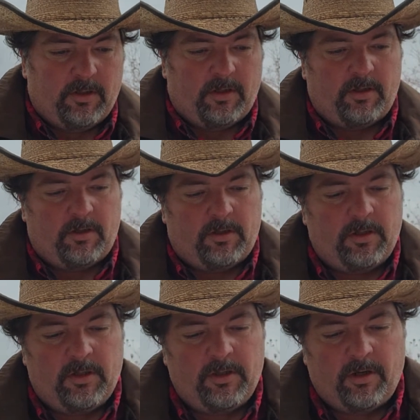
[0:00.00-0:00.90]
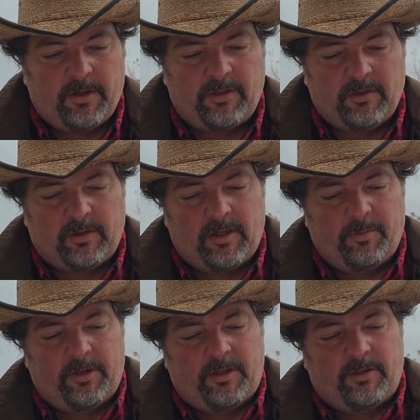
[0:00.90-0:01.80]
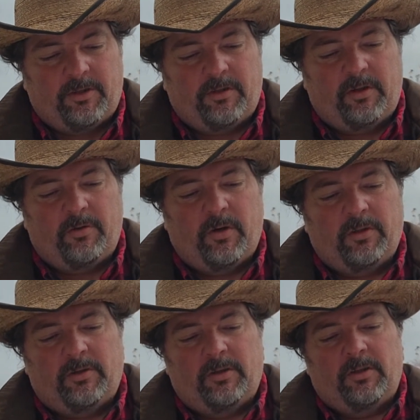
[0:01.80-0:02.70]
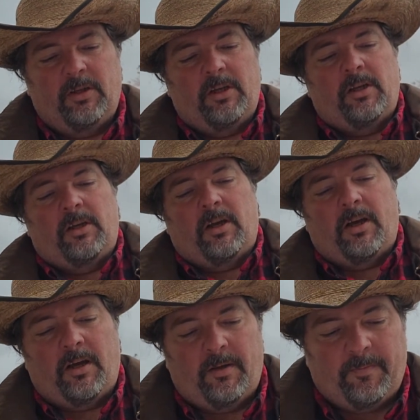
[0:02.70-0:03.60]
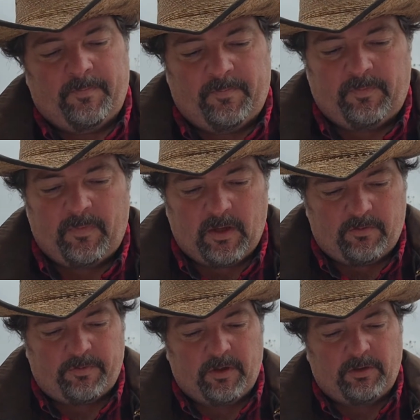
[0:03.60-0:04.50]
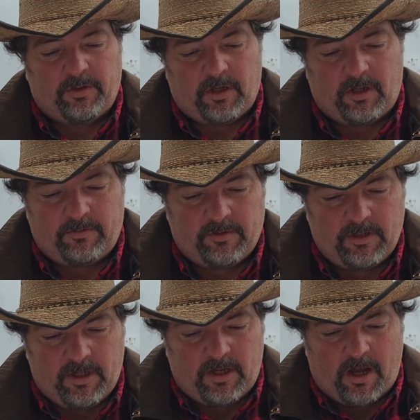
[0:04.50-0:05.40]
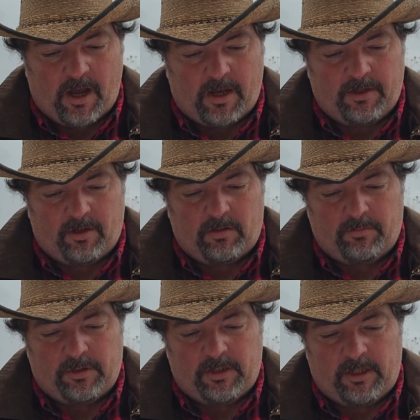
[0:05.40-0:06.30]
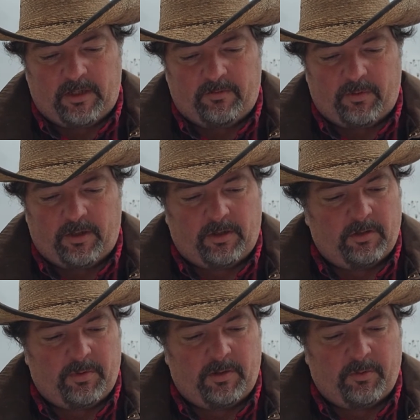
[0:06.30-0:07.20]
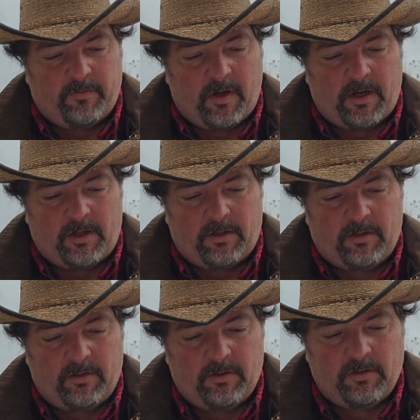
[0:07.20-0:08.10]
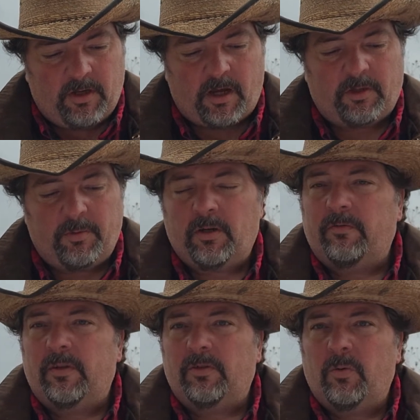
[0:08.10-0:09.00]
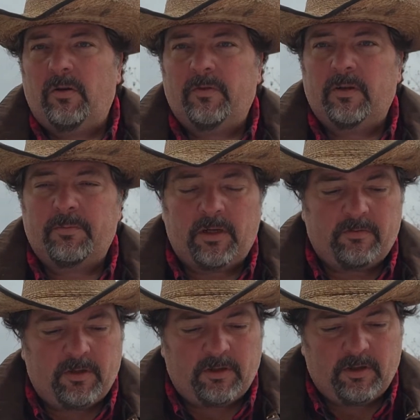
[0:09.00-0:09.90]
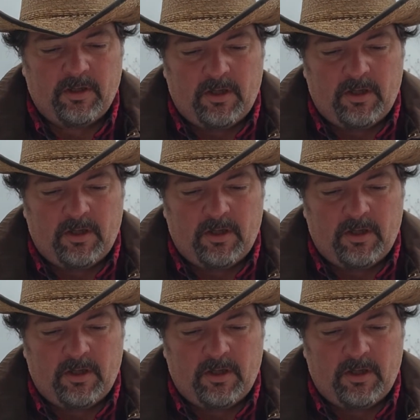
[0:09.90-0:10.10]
Oh, this is a liberty issue question. First off, I don't believe we should be providing cash benefits, welfare benefits,